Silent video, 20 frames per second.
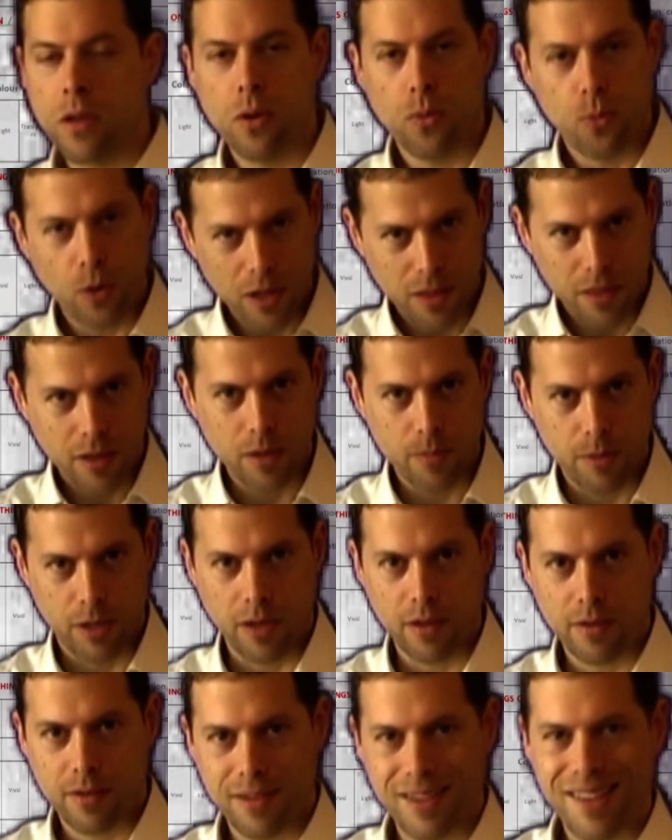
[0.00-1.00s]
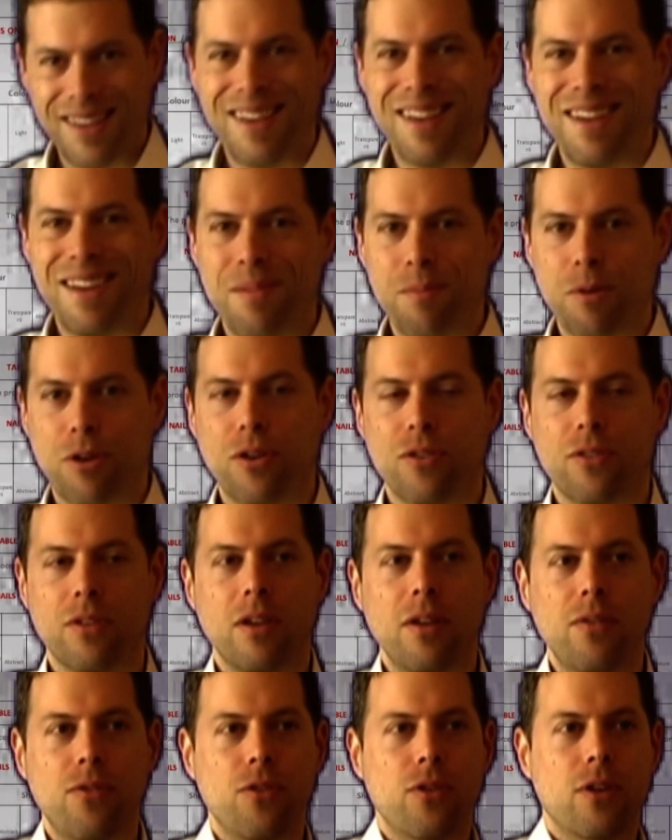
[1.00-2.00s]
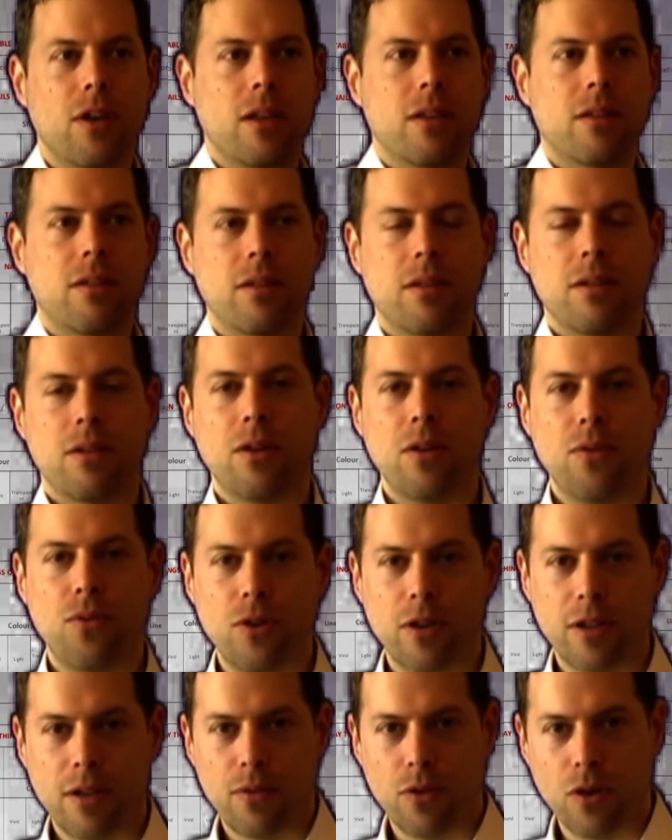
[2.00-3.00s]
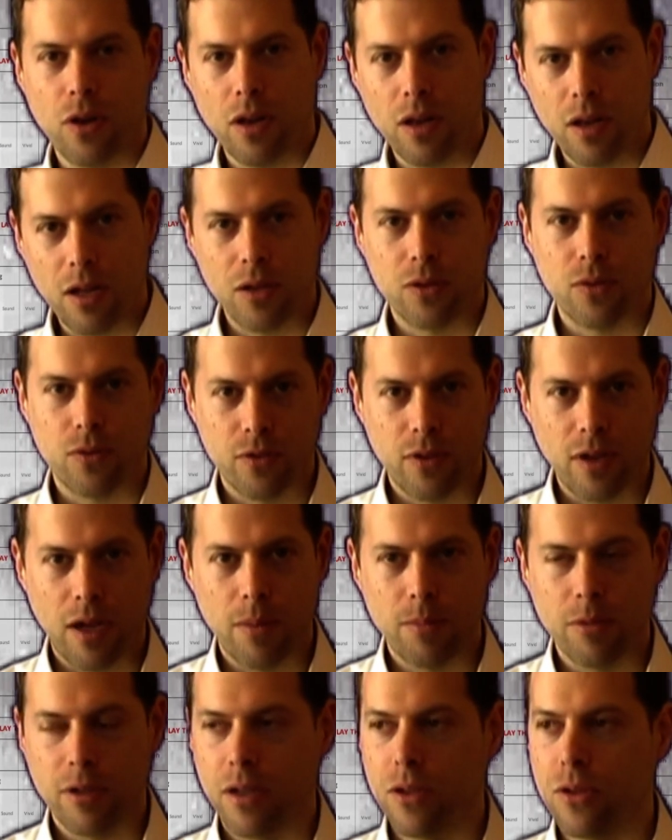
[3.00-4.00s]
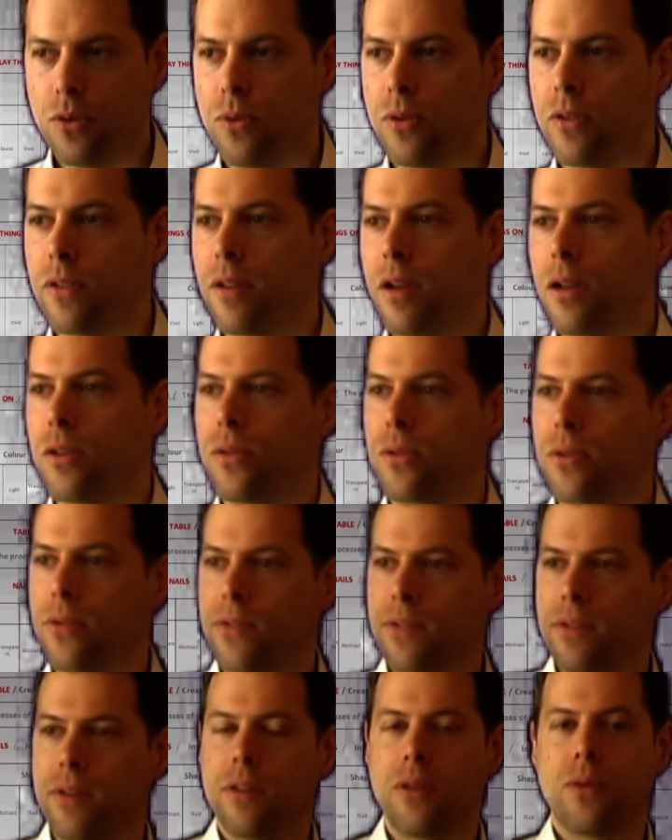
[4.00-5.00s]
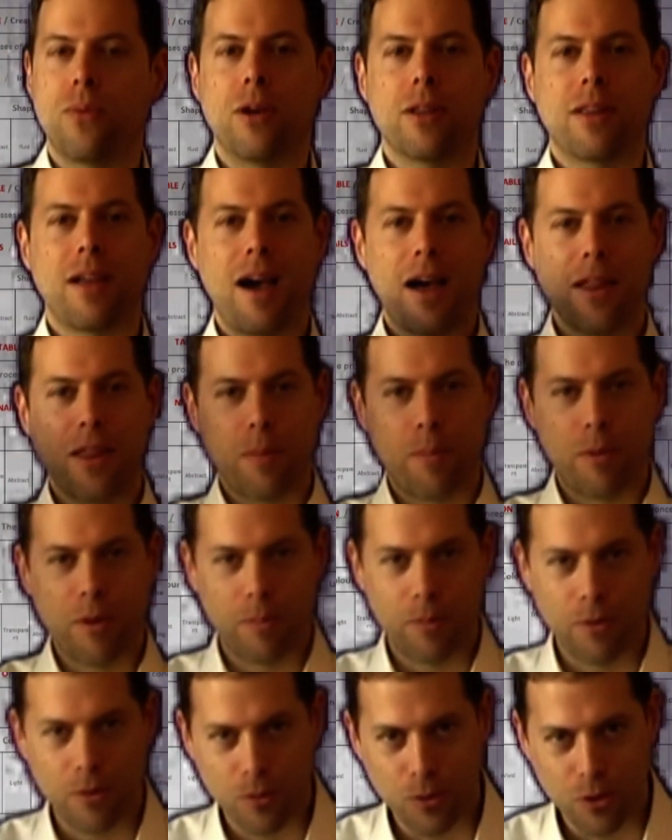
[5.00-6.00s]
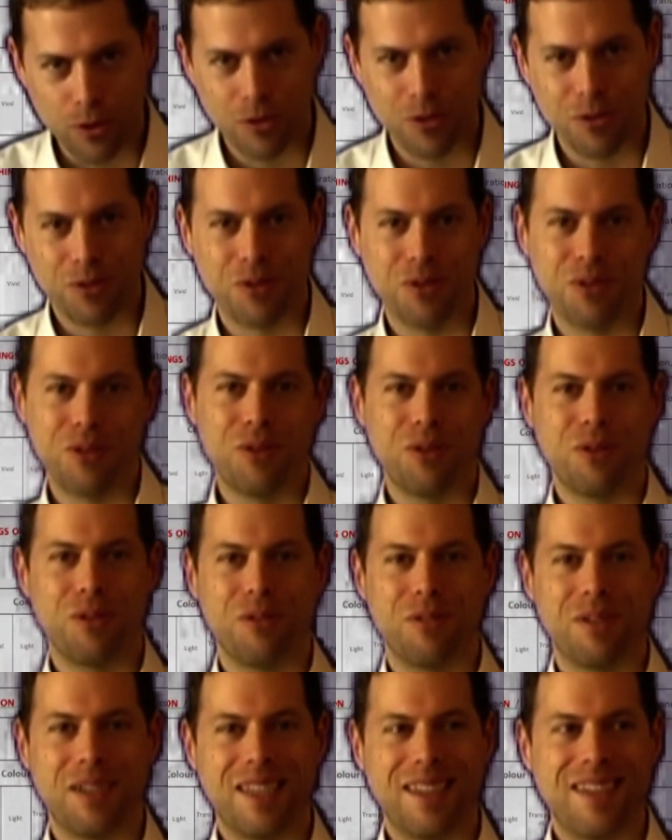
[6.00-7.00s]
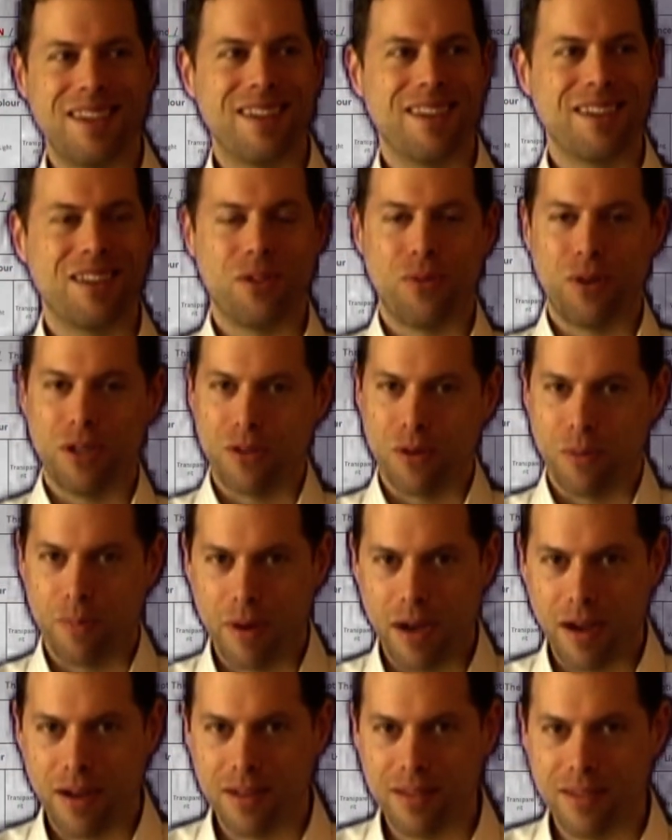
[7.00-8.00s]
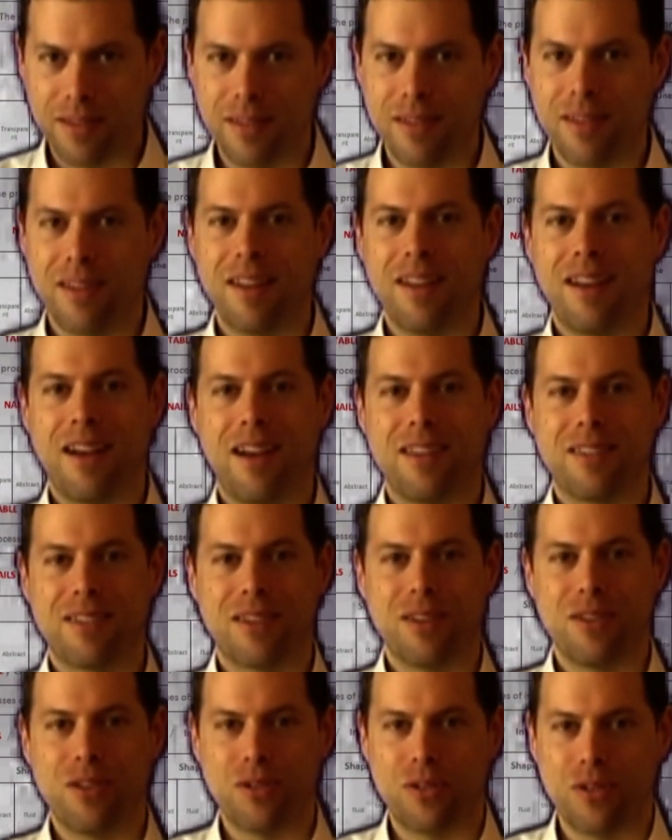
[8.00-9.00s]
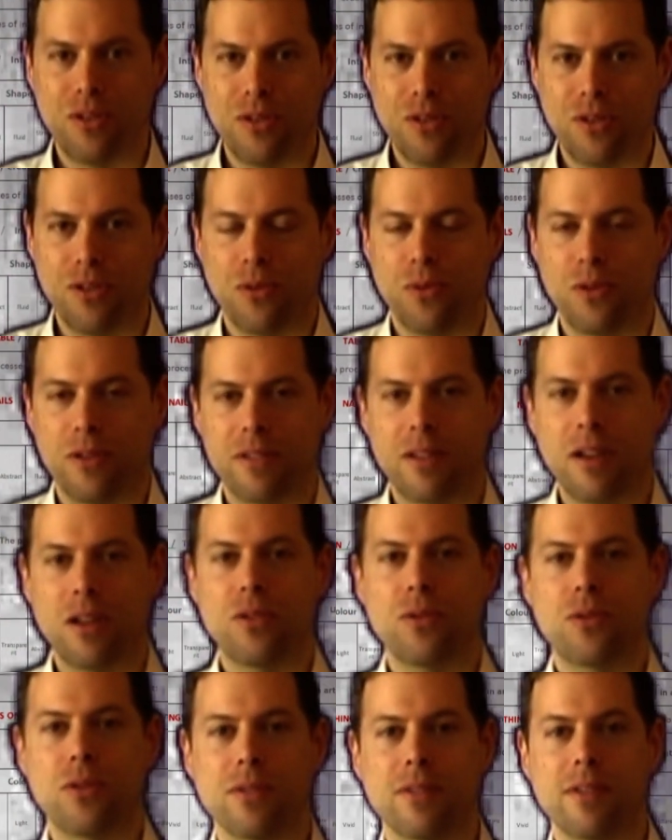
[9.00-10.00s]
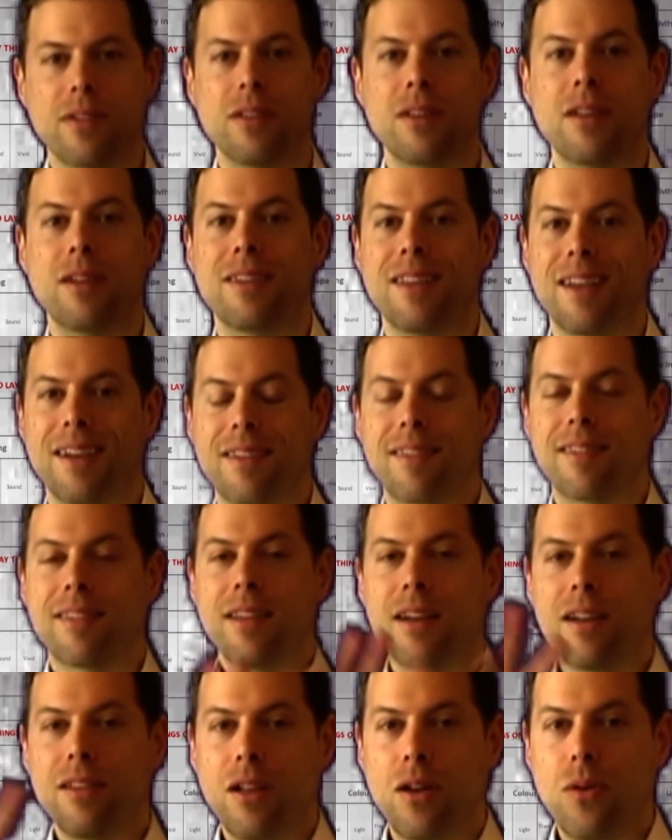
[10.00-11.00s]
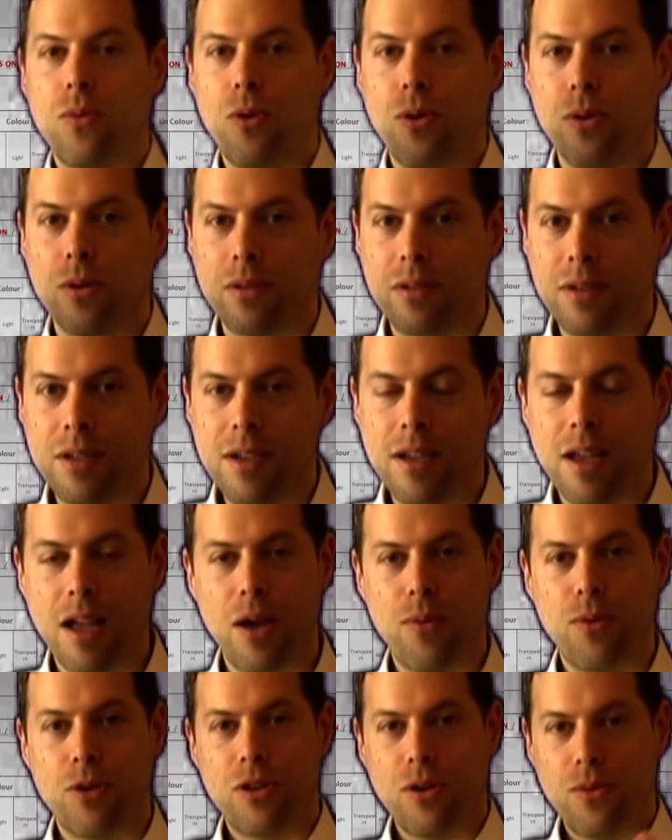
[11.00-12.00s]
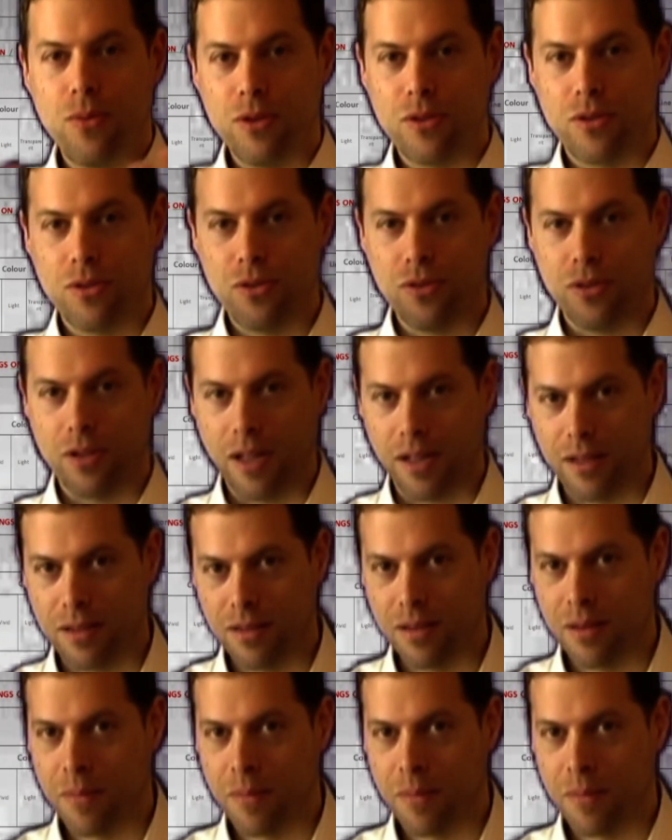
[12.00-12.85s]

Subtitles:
Why 3 minutes? Because if we'll give you a lot of time, then you will start to consider what other people want you to do, what your parents asking you to do. You will start to consider the external world, and we don't want to do that.